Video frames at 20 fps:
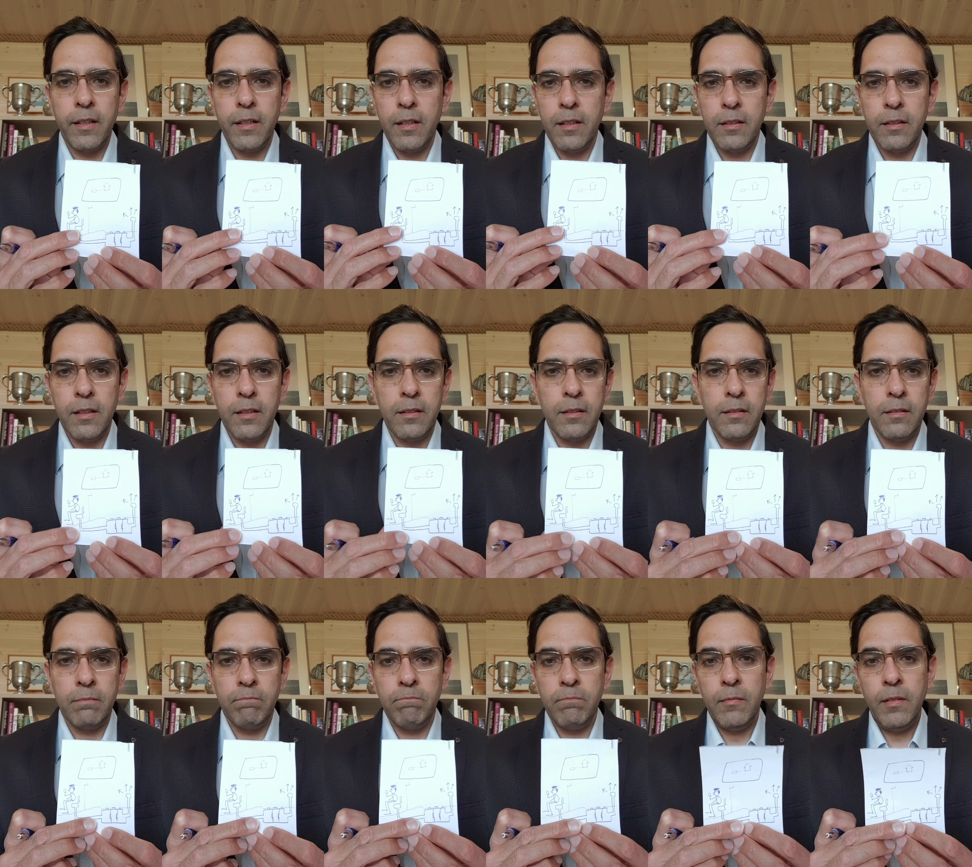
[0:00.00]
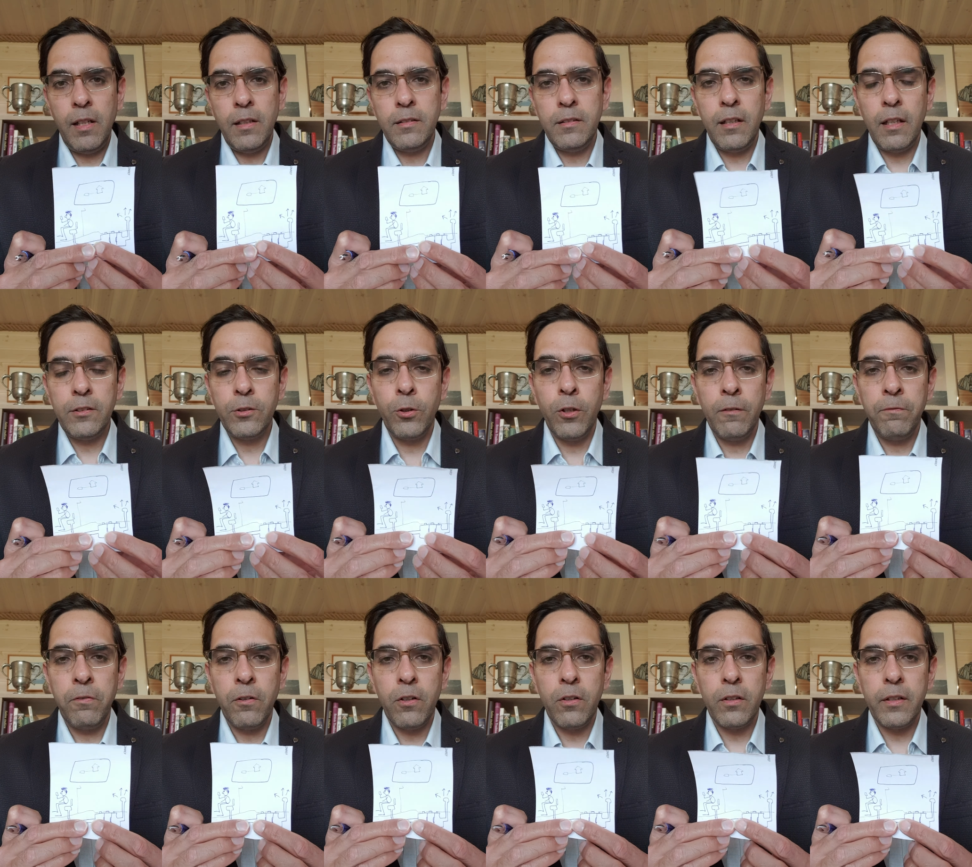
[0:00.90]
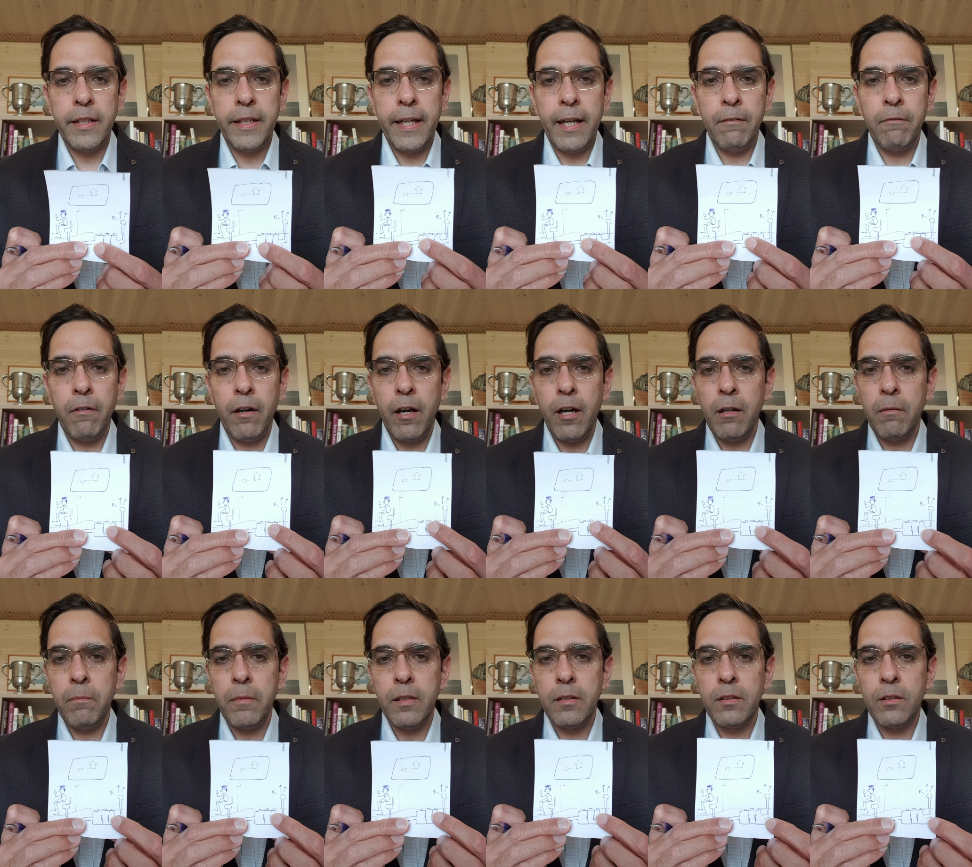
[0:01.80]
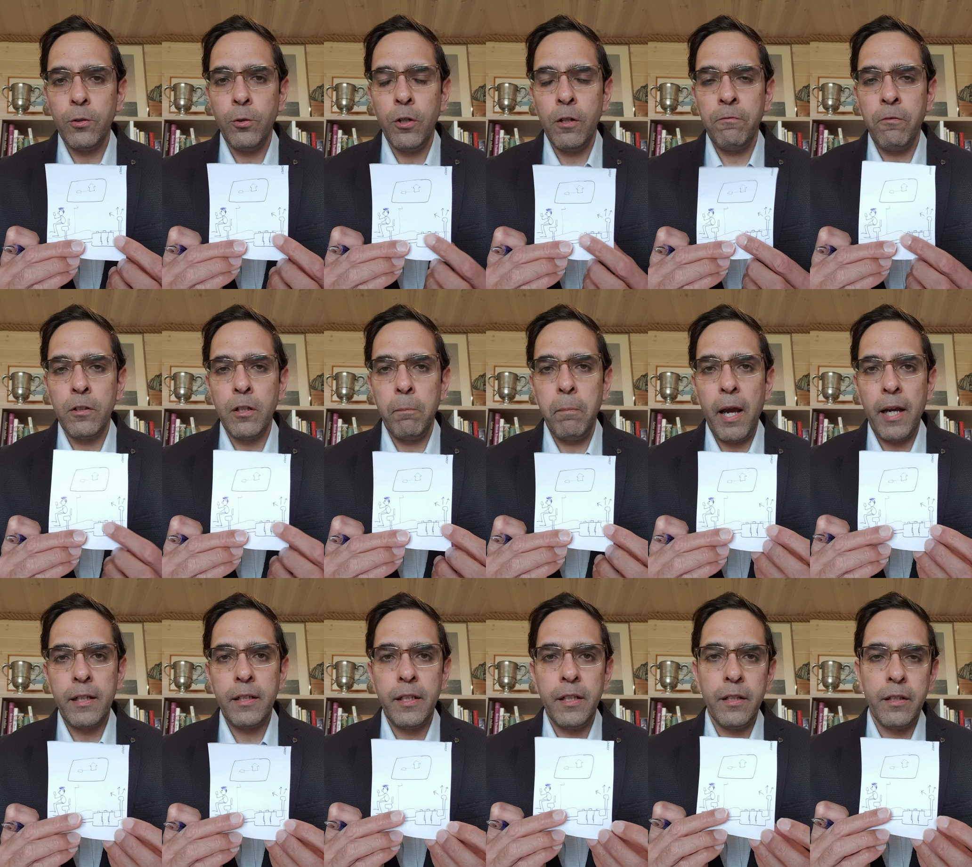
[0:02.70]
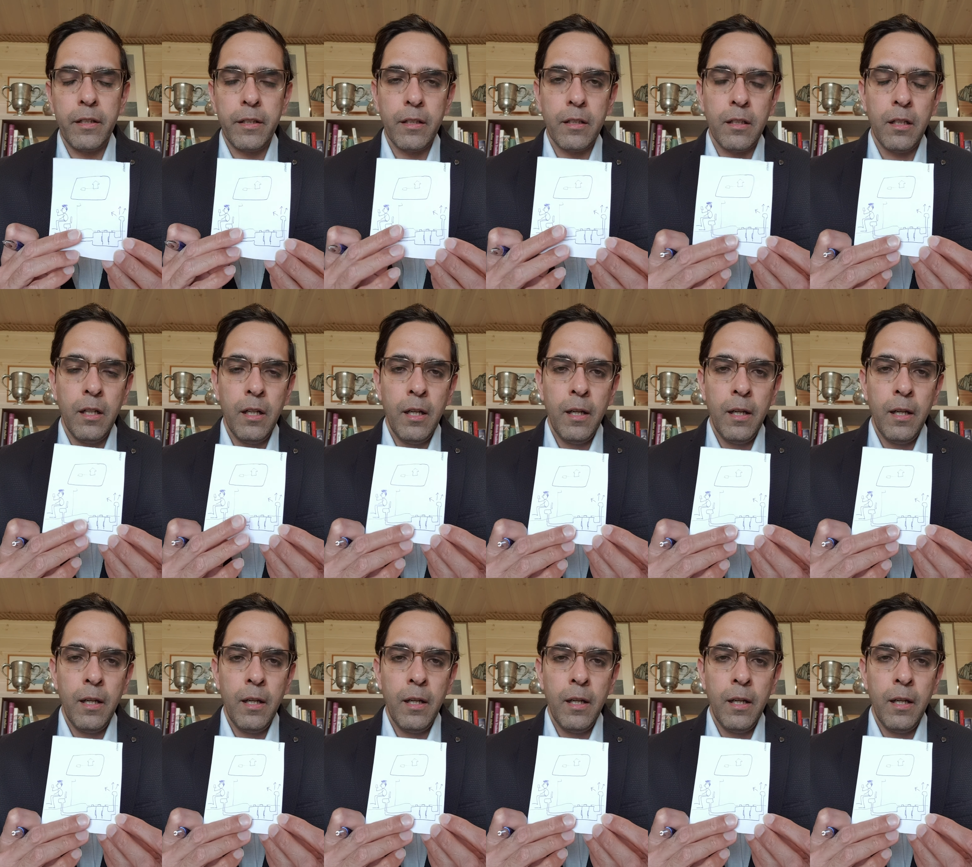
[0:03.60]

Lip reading: and then that's good for the environment, good for the bacteria.